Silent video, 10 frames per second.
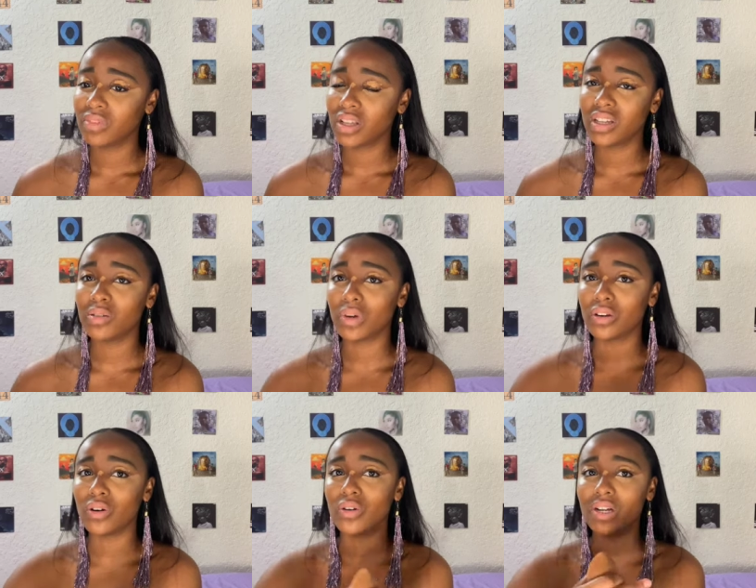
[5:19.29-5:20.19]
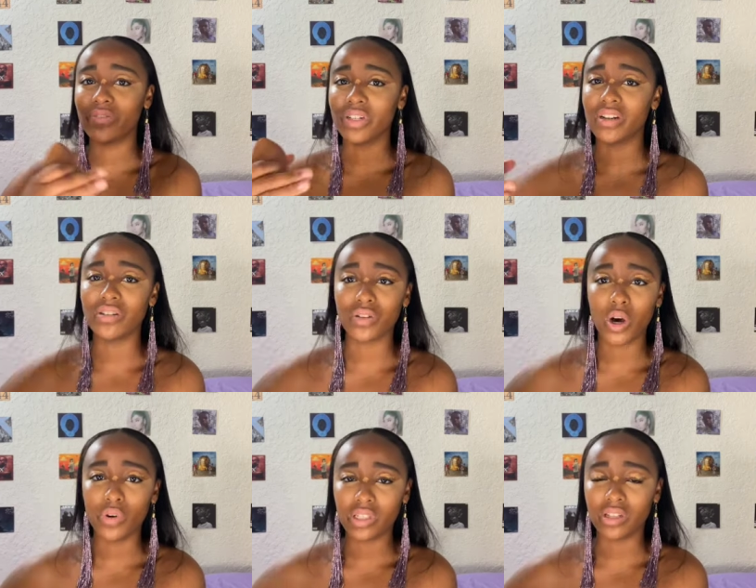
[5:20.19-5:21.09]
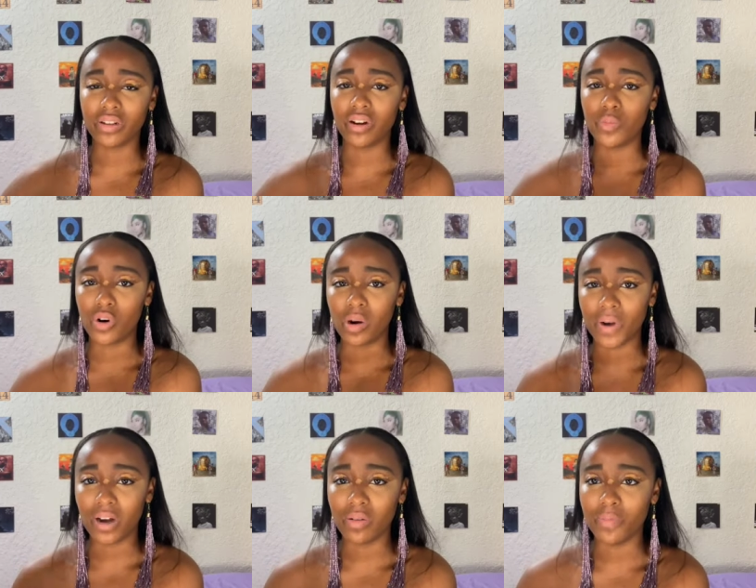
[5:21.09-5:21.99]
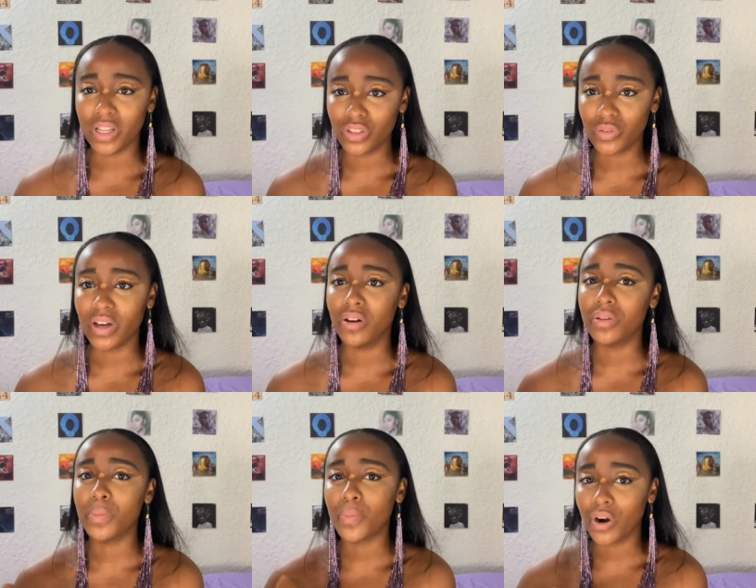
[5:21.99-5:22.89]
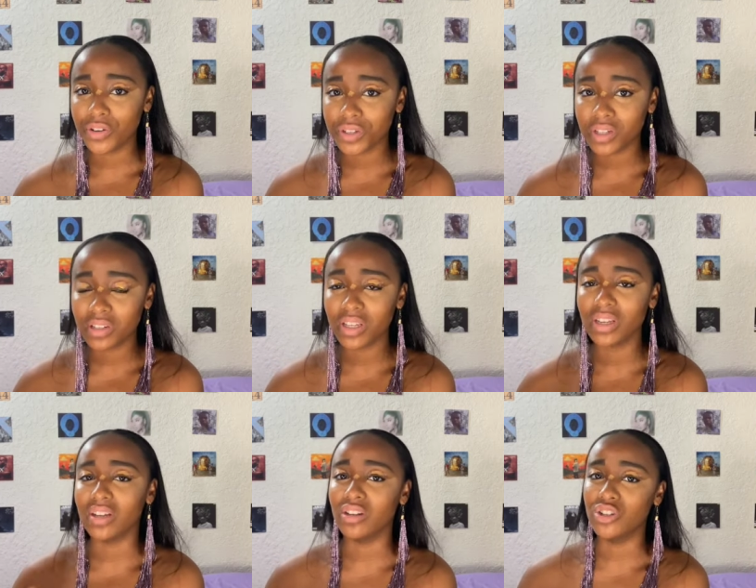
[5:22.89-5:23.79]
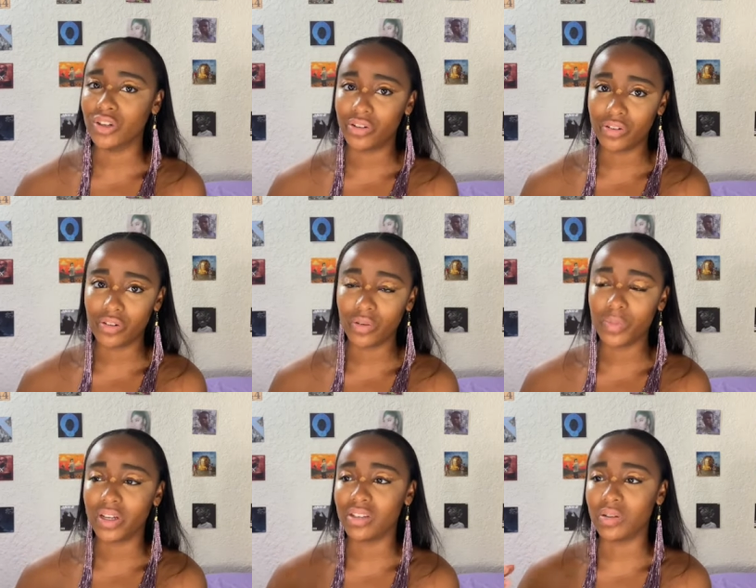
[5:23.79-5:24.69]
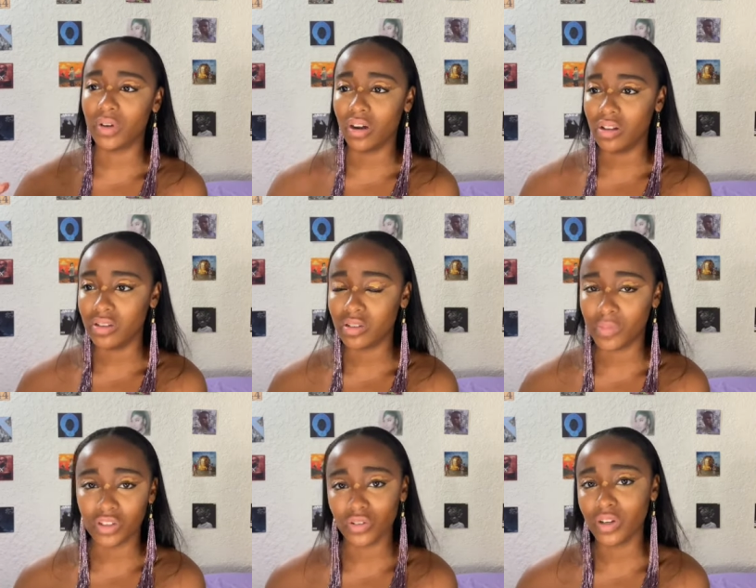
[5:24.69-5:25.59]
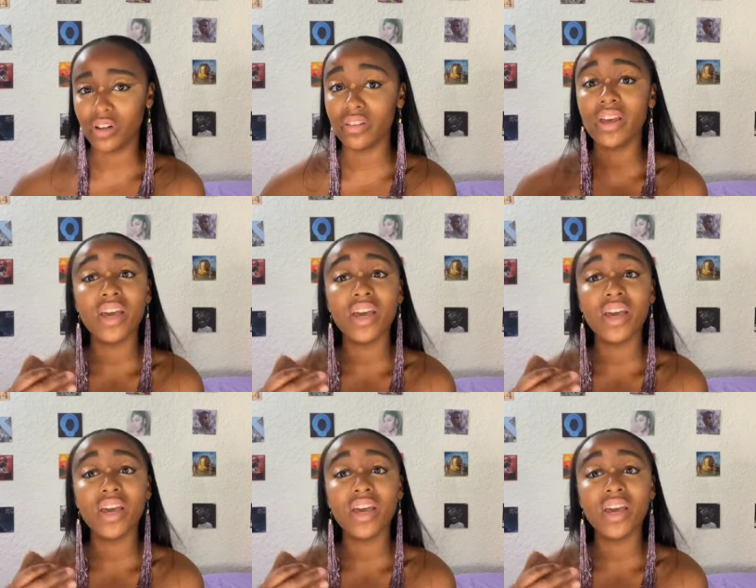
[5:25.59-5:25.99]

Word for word: I think my goal every year is always to learn more about mental health personally and in general, because I'm all into mental health.